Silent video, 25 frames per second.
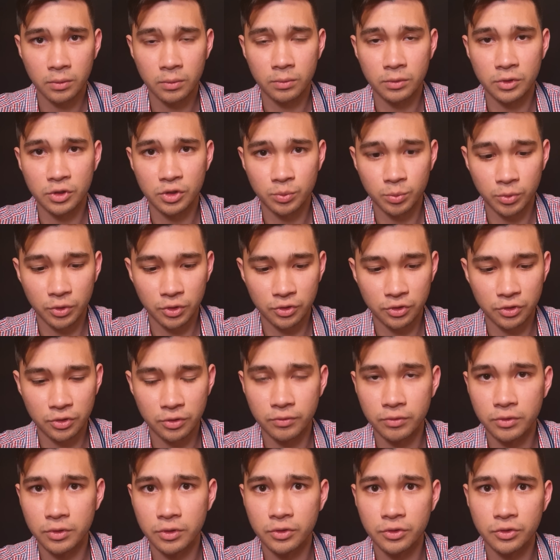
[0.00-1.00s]

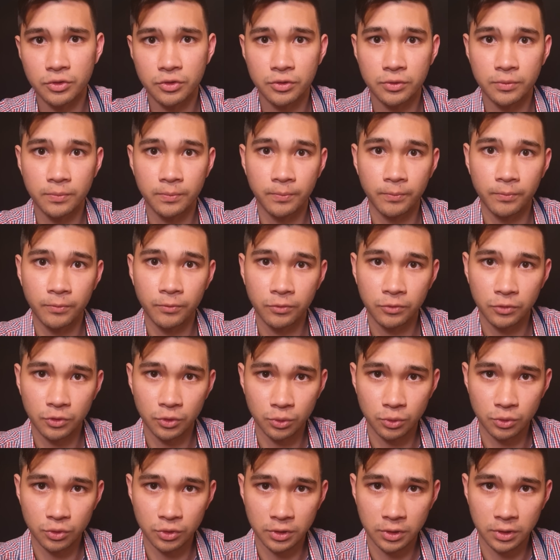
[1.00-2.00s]
responsiveness
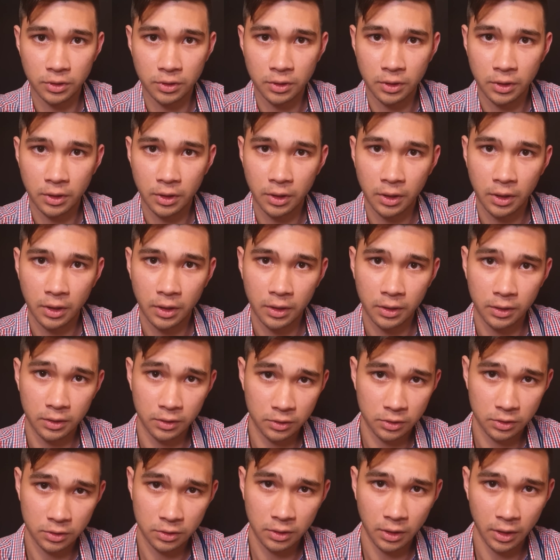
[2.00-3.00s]
using a
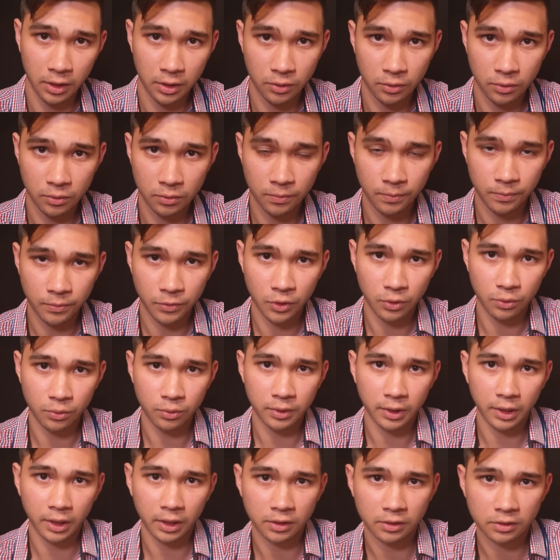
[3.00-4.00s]
scale
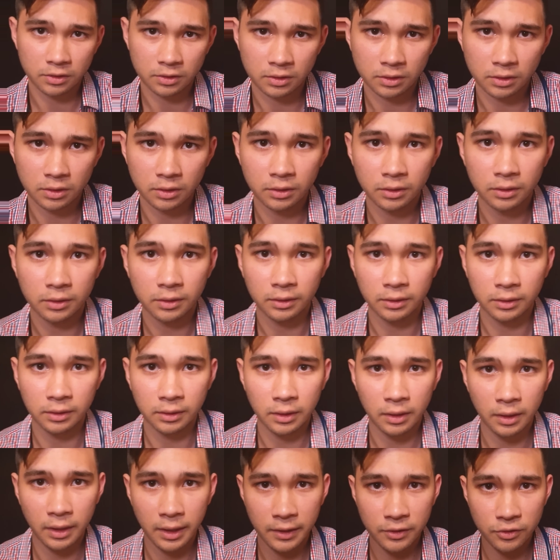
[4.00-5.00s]
known as the
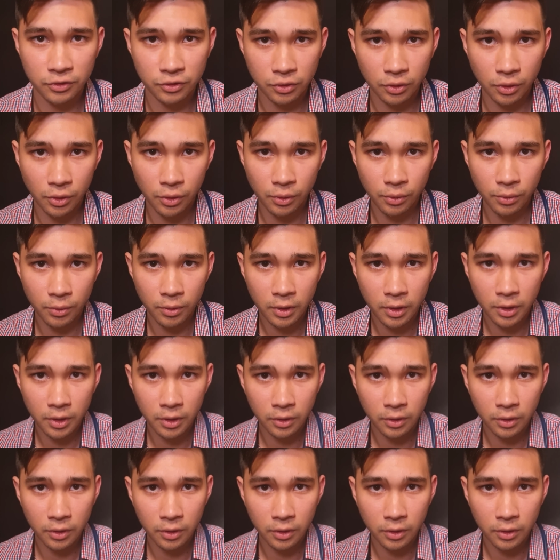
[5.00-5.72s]
Glasgow